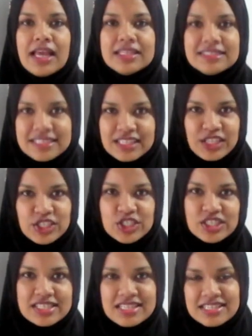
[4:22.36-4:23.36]

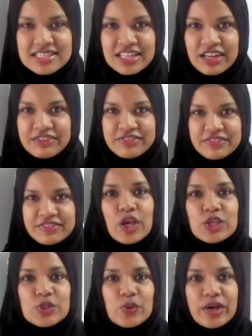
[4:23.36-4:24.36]
Delicious stuff.
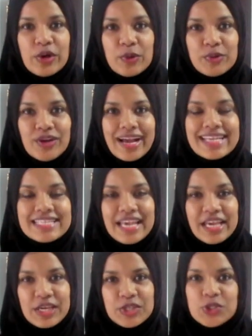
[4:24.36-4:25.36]
So I hope you guys
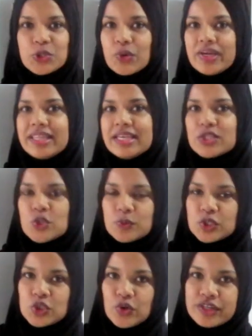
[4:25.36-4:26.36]
enjoyed this super
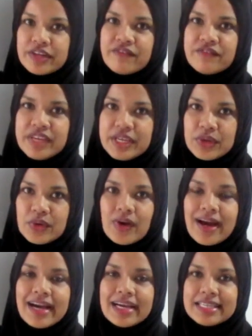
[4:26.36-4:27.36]
short video
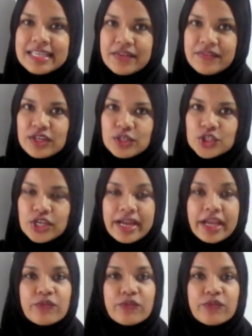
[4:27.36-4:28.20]
and give it a try.